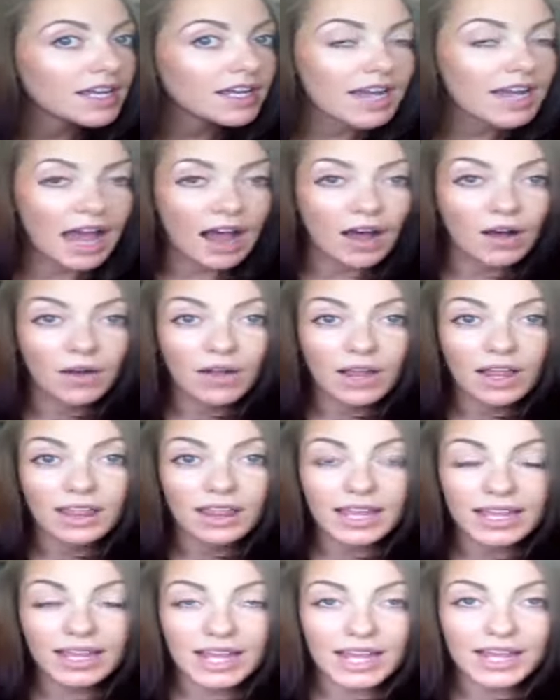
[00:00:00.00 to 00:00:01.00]
Now,
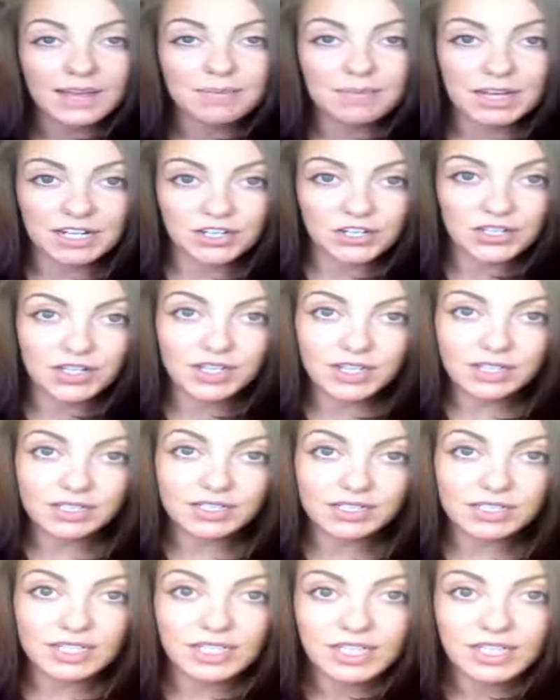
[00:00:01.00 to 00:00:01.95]
like I had mentioned